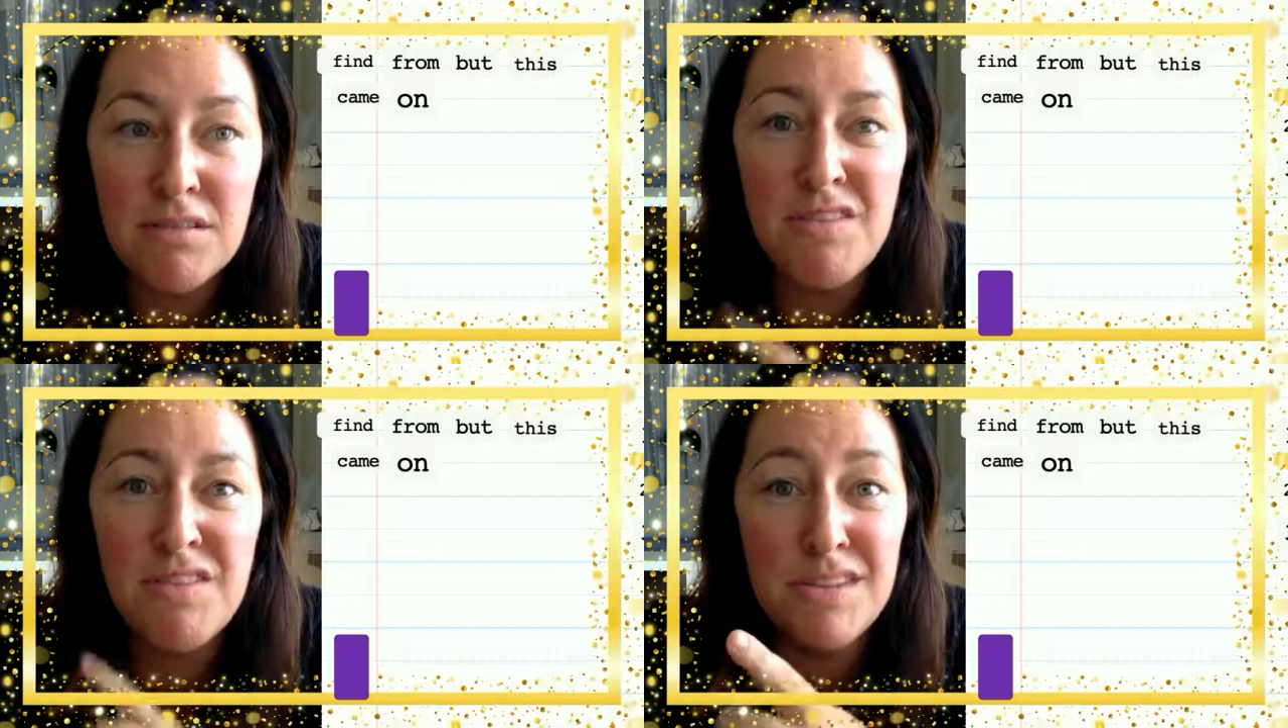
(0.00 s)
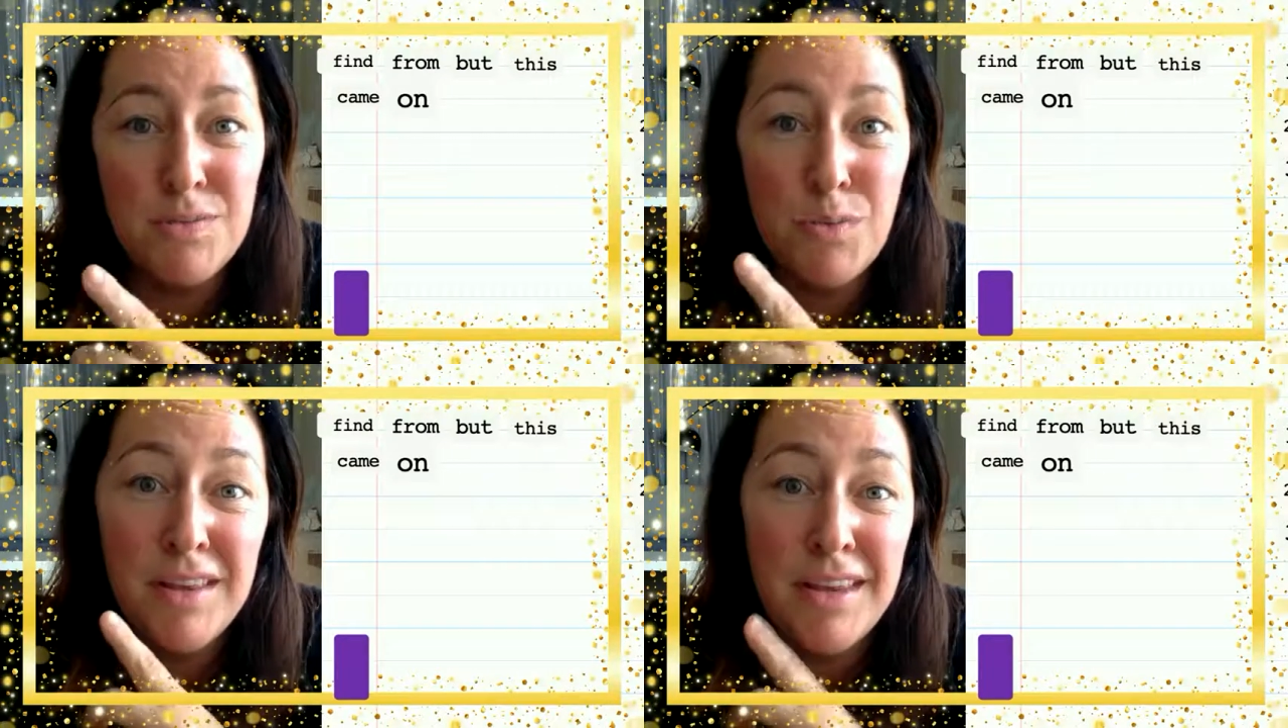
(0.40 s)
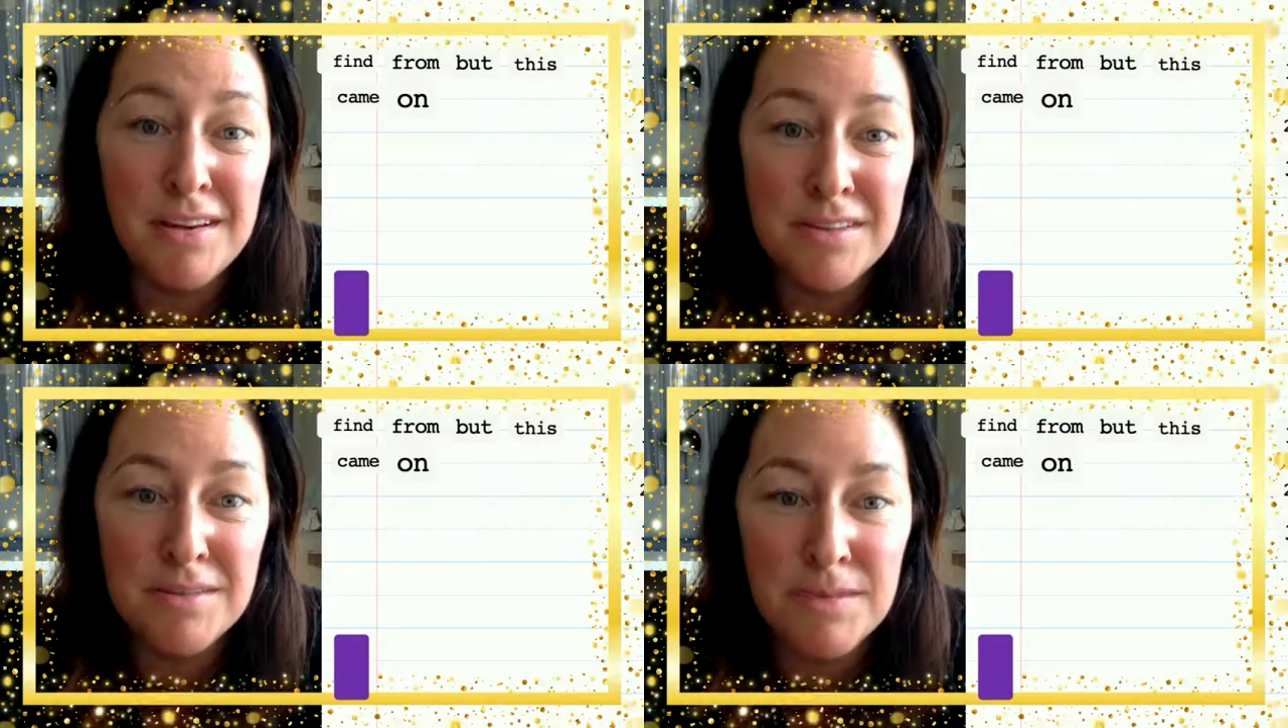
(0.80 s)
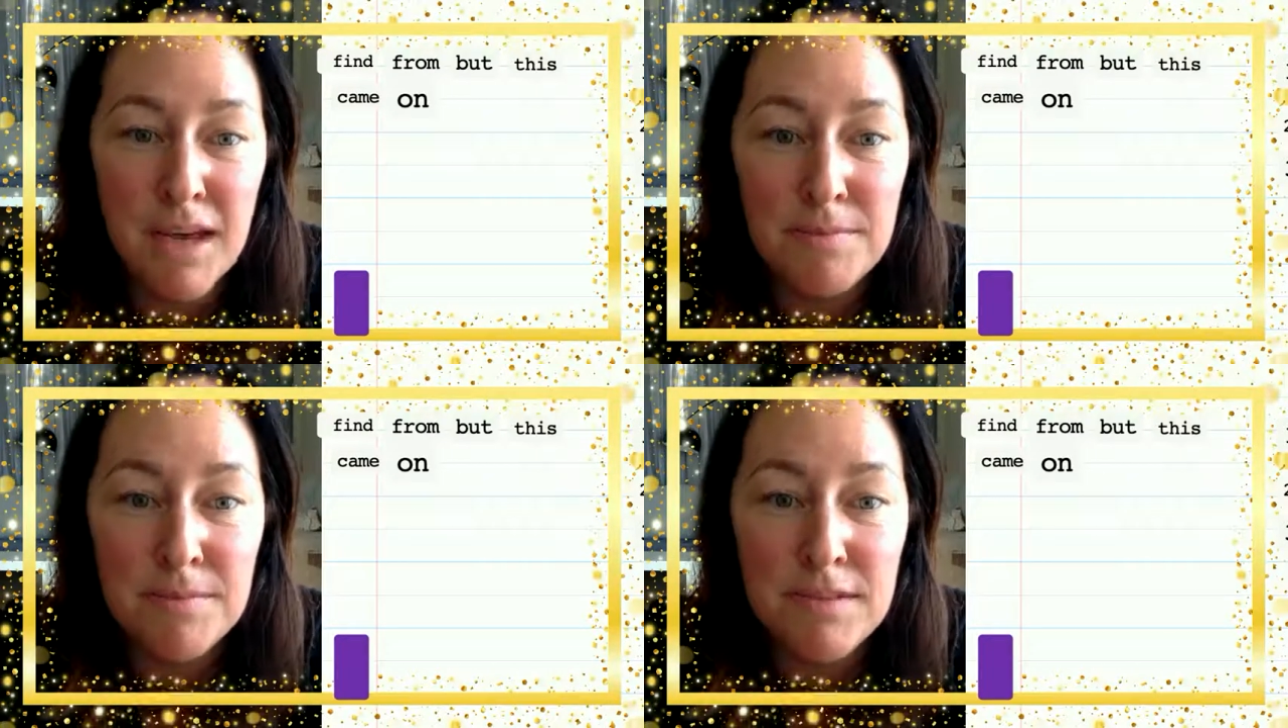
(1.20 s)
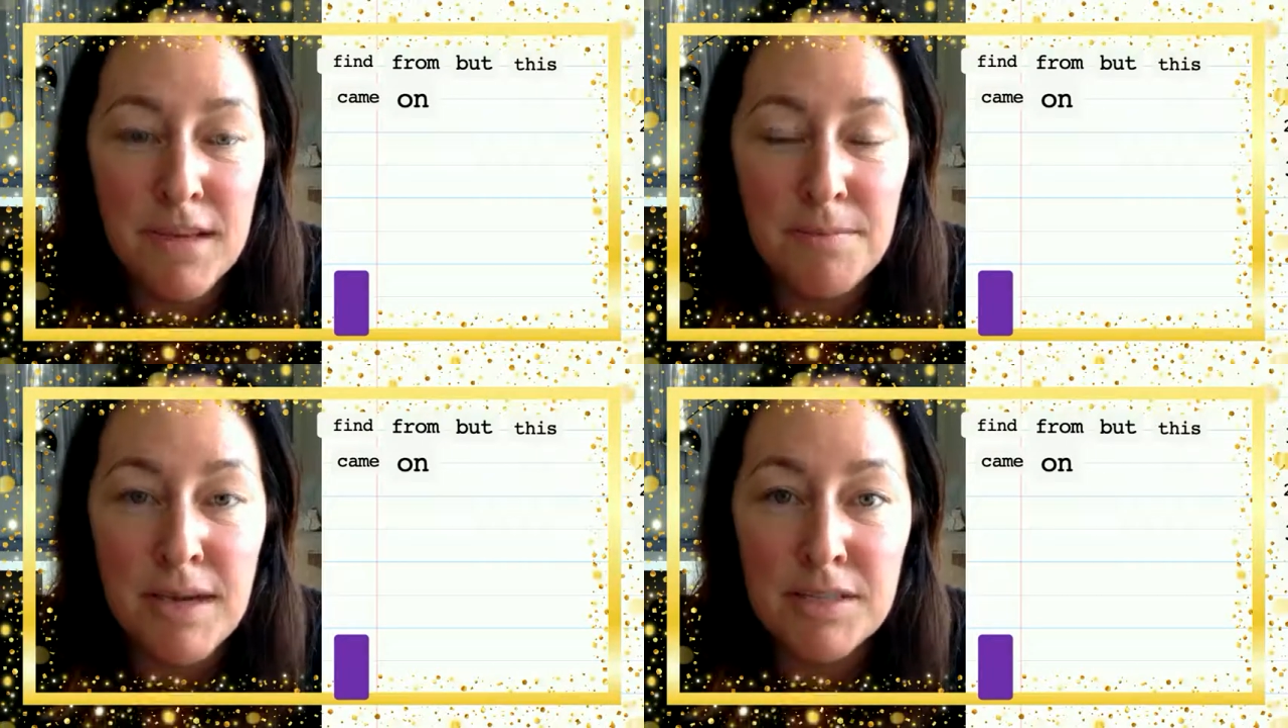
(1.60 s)
or even just one letter sometimes,
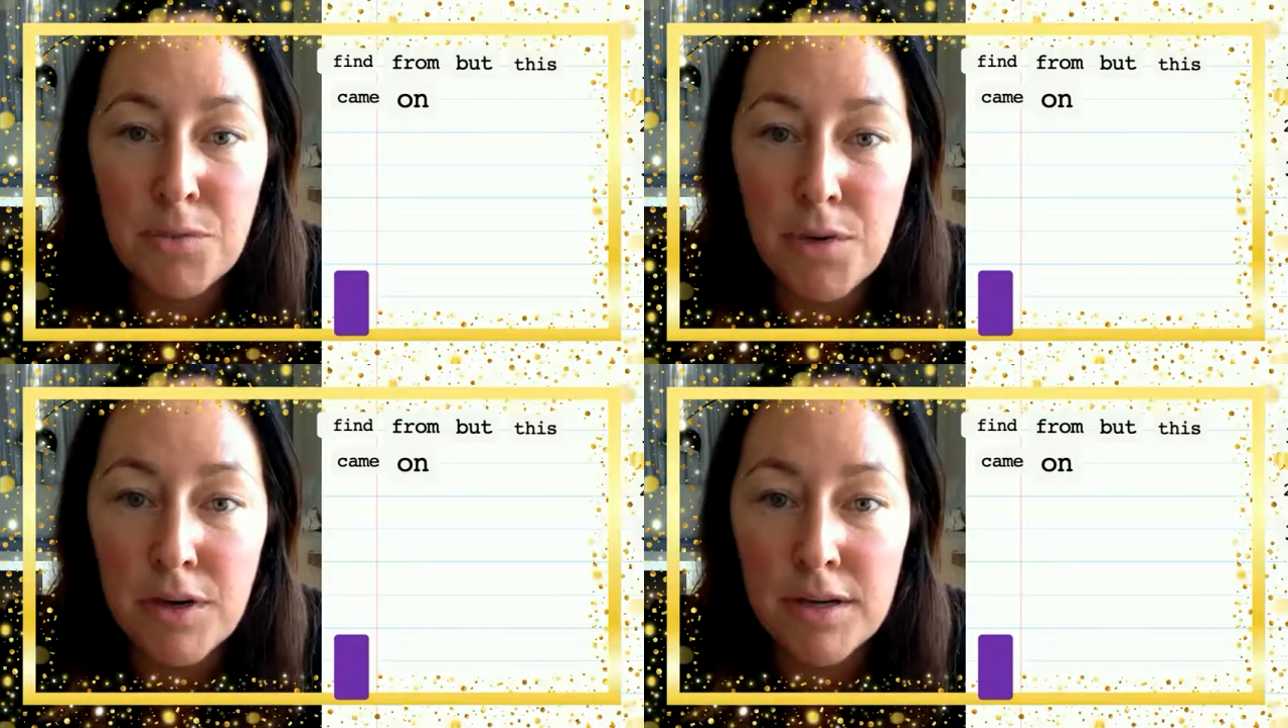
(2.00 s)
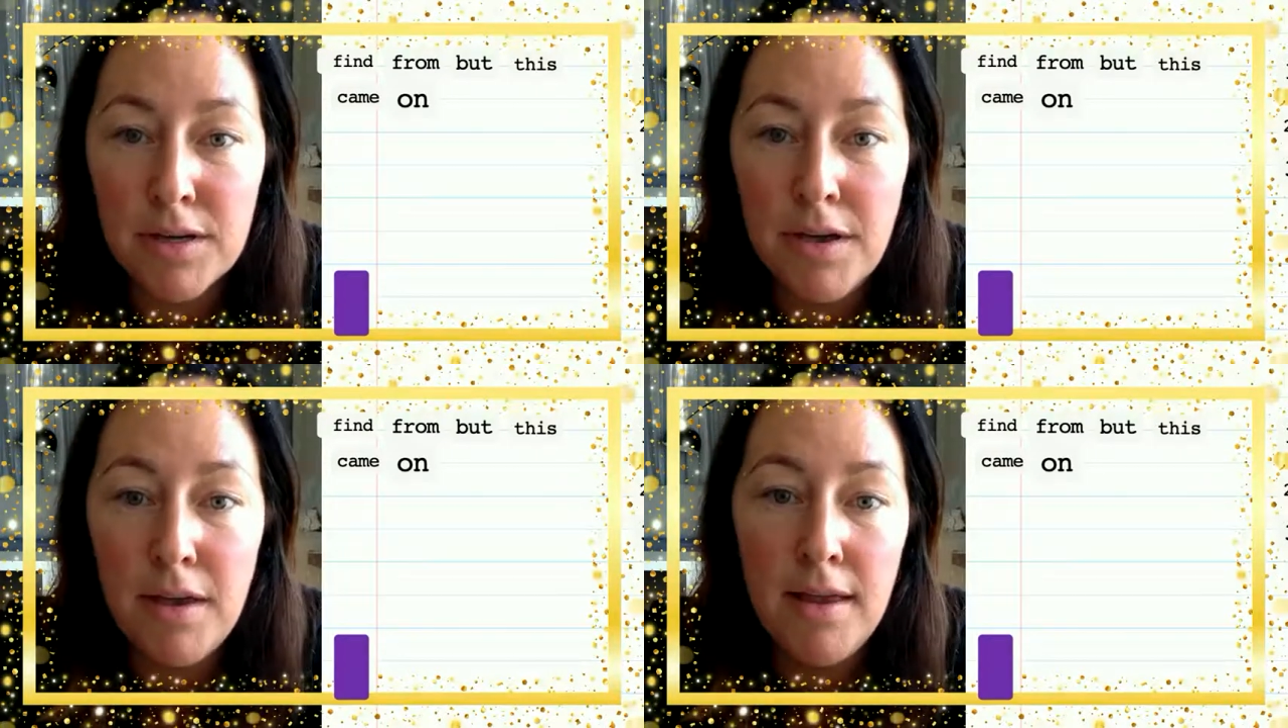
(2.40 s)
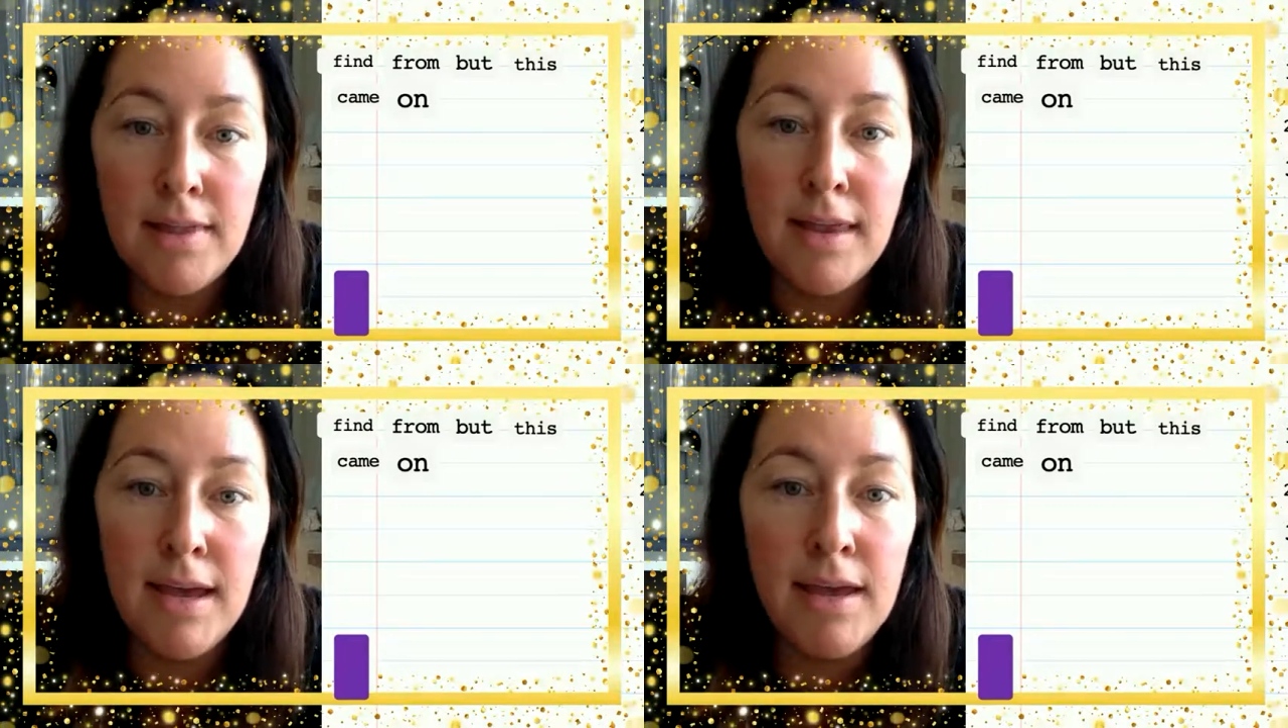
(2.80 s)
it makes a word, like